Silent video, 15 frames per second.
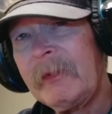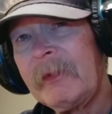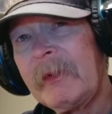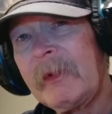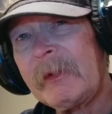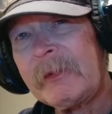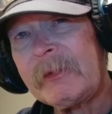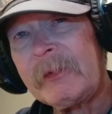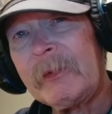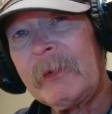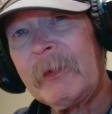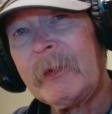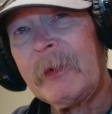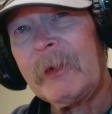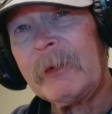
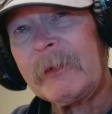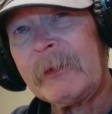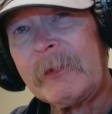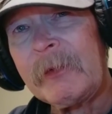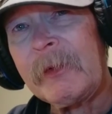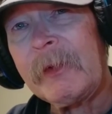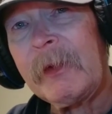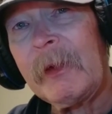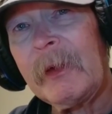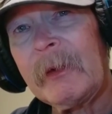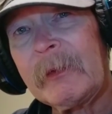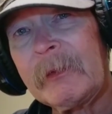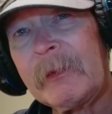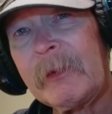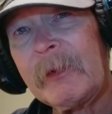industrial country
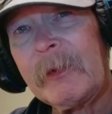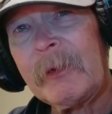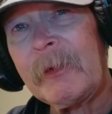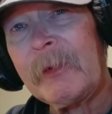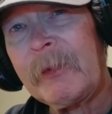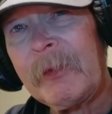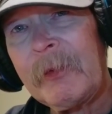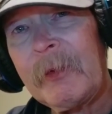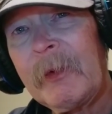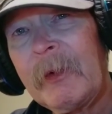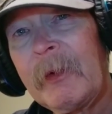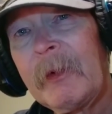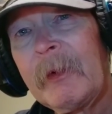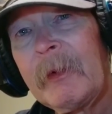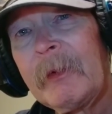on earth
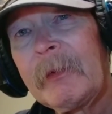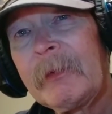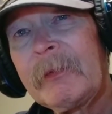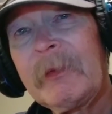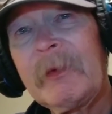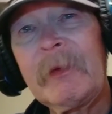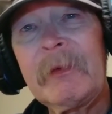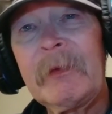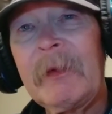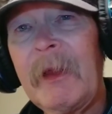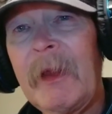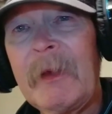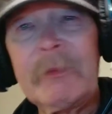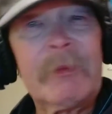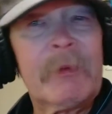that
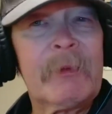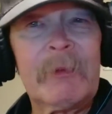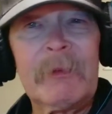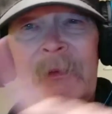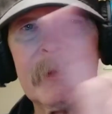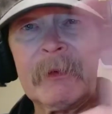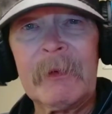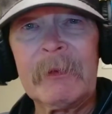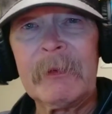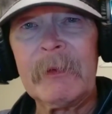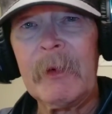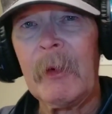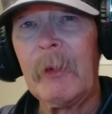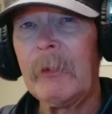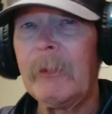everyone on
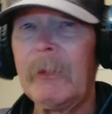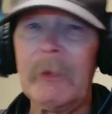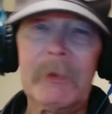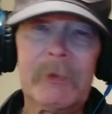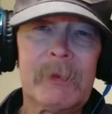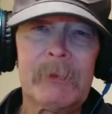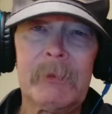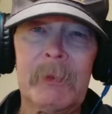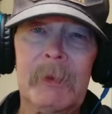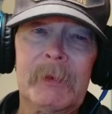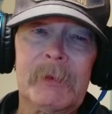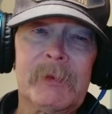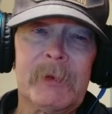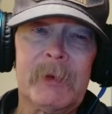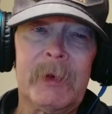oh it's a
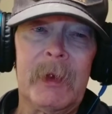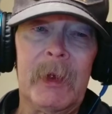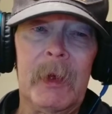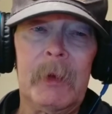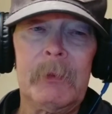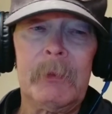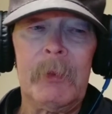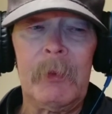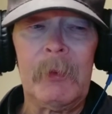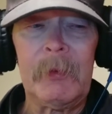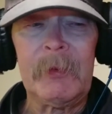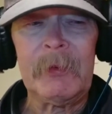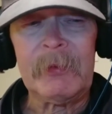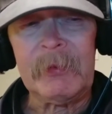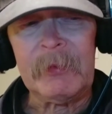bunch of
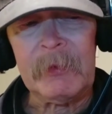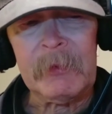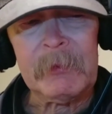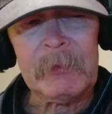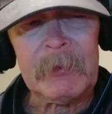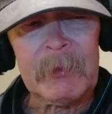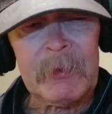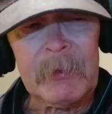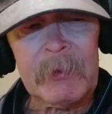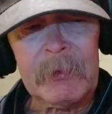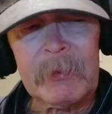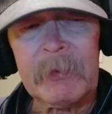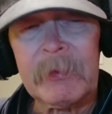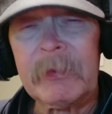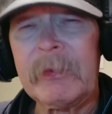cowboys and
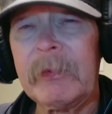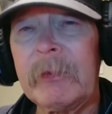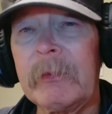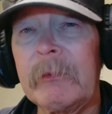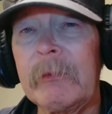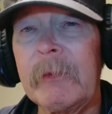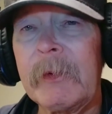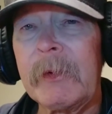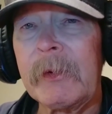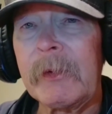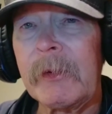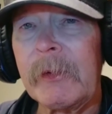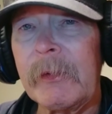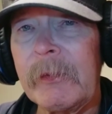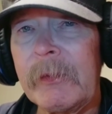immigrants and
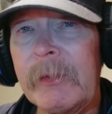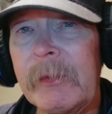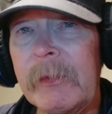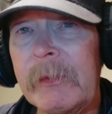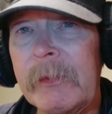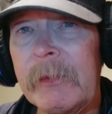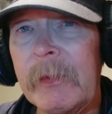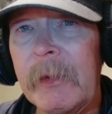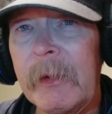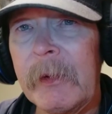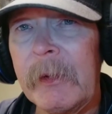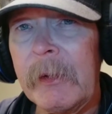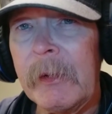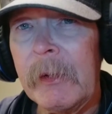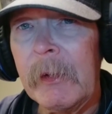weirdos over
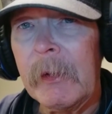there